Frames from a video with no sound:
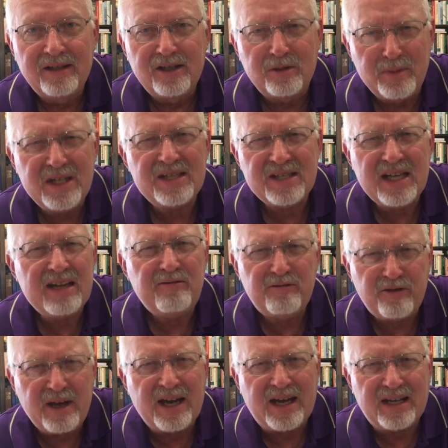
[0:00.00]
to be
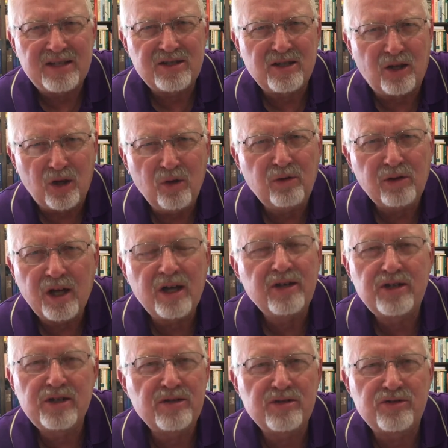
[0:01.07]
steadfast, to hold
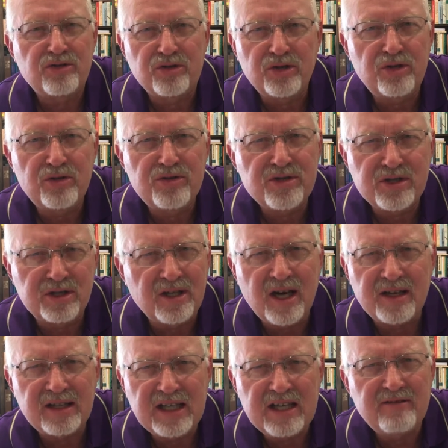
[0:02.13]
on to the truth, to
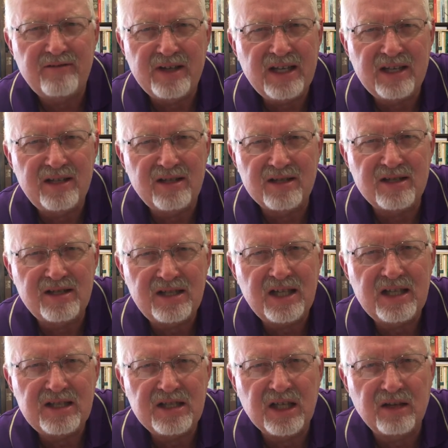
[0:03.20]
not give in to the
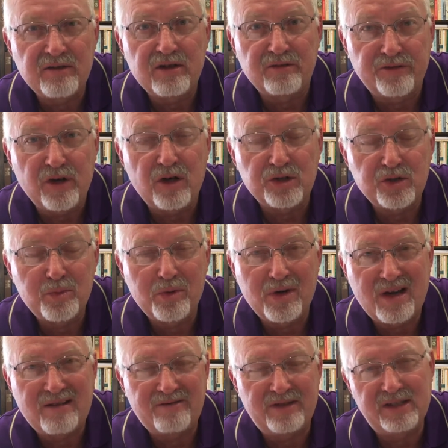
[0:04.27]
teaching of the false
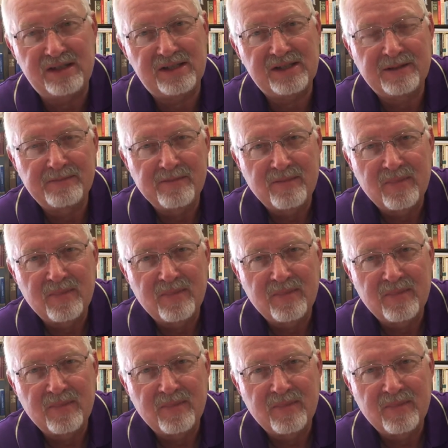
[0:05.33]
prophets.